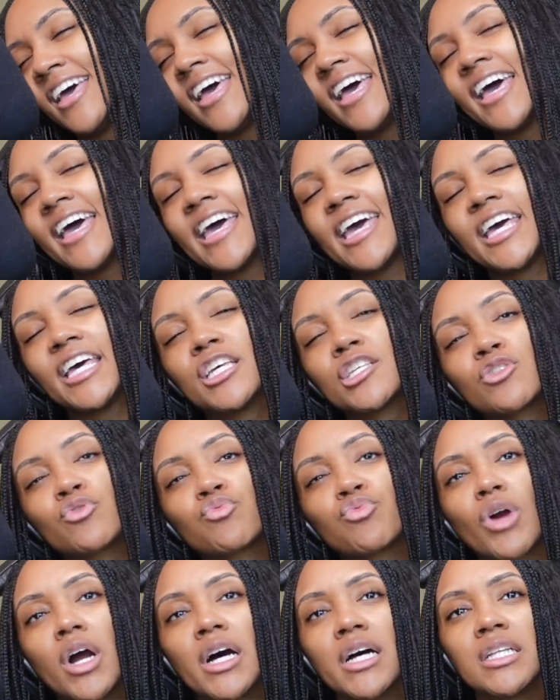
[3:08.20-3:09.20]
His
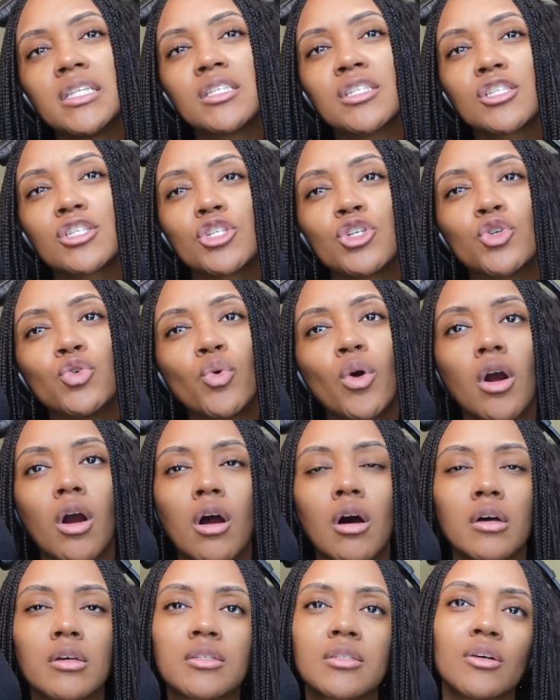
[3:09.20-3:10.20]
runs too are
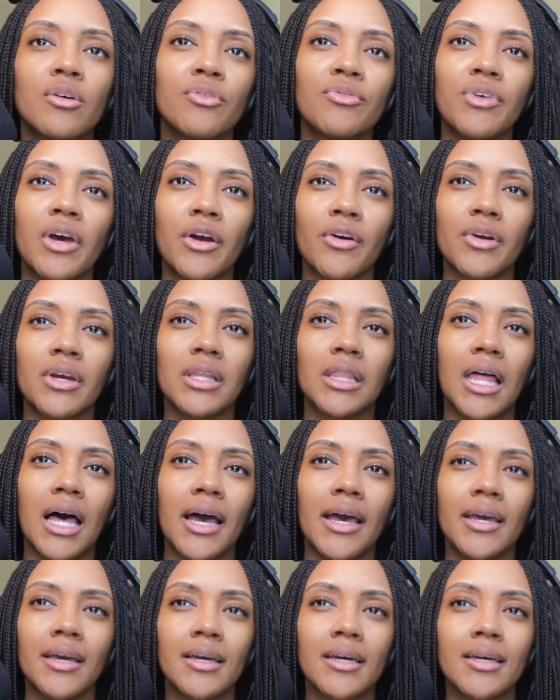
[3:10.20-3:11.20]
also very
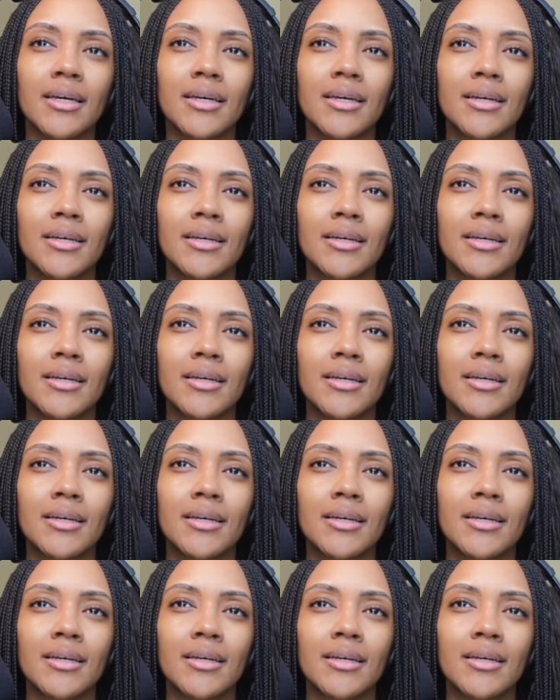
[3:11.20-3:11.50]
like,